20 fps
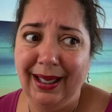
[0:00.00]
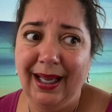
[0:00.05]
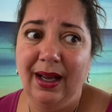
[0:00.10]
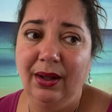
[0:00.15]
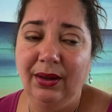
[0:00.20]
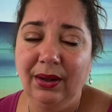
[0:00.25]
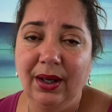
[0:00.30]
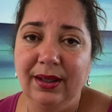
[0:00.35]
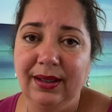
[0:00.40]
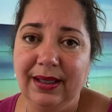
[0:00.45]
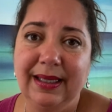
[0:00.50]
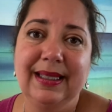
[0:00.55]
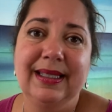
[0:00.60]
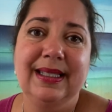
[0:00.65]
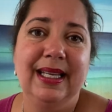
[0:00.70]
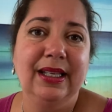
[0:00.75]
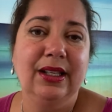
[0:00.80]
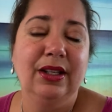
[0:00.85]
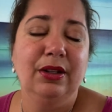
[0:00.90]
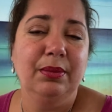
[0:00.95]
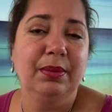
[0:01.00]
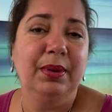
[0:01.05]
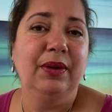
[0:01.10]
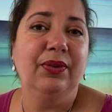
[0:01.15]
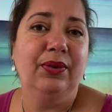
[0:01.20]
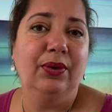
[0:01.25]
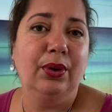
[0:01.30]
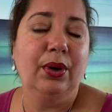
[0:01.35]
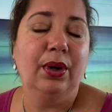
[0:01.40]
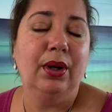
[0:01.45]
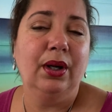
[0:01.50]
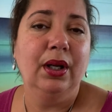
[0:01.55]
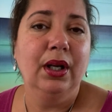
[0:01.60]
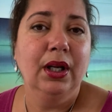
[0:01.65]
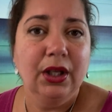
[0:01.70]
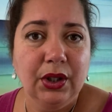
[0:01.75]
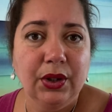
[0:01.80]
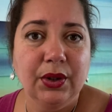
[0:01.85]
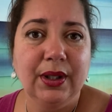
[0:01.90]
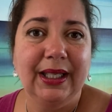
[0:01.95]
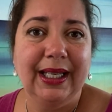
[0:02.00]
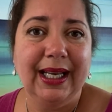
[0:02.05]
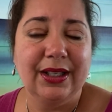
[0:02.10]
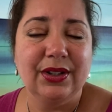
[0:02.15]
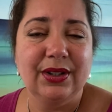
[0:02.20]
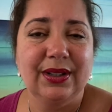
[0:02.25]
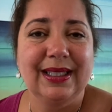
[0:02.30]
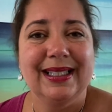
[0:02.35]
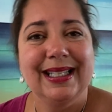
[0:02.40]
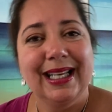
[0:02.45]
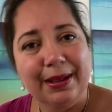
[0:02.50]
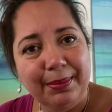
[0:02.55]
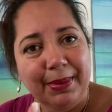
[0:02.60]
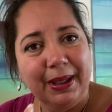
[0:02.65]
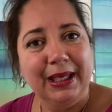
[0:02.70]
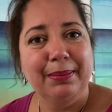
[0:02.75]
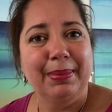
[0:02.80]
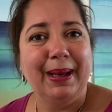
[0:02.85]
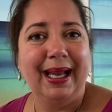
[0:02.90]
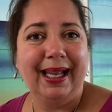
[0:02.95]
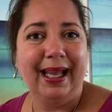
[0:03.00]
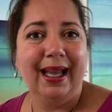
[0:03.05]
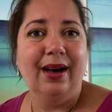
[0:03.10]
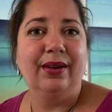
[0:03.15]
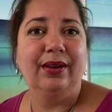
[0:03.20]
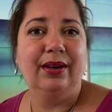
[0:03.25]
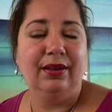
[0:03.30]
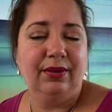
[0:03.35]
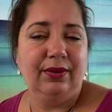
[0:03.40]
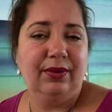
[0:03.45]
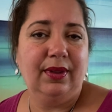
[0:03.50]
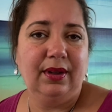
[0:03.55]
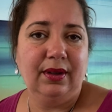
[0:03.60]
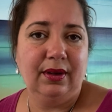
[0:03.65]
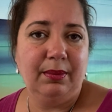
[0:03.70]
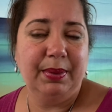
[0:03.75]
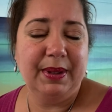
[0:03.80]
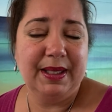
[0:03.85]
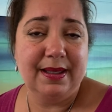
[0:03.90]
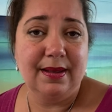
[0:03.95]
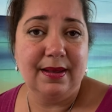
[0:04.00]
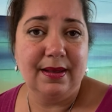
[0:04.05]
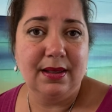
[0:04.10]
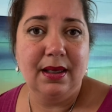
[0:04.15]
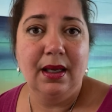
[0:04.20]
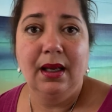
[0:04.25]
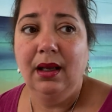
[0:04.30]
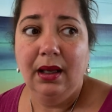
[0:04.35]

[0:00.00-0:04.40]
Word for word: how long did it take you before you could actually take money back out of the business?